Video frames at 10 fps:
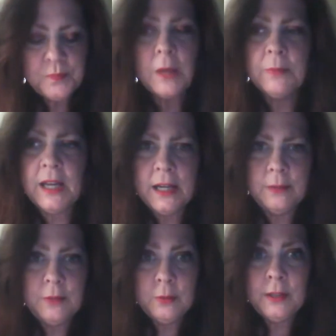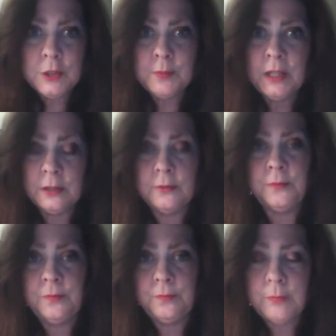But it had a New Age
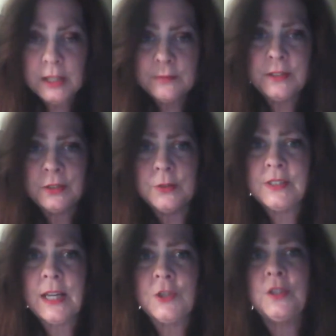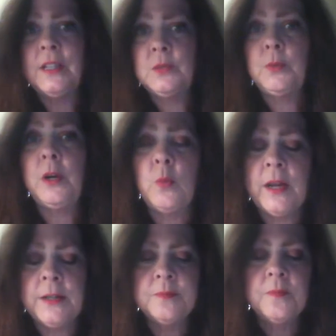metaphysical section, that's where I
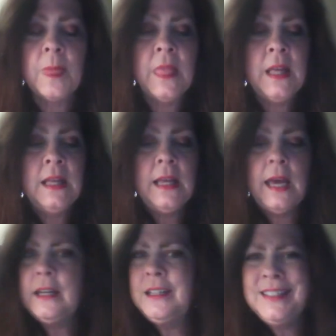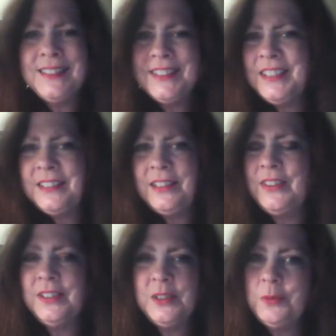went. And I didn't see
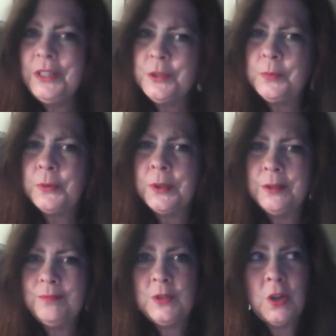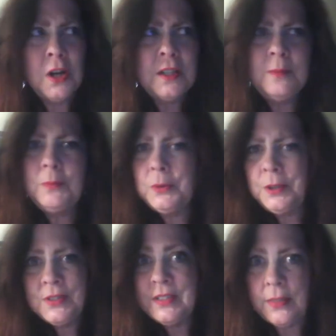anything on the Ouija board, talking
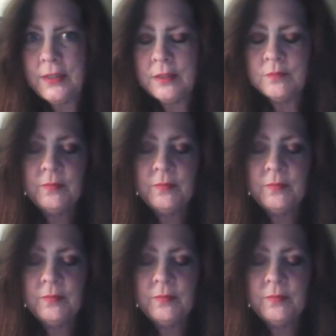boards, nothing.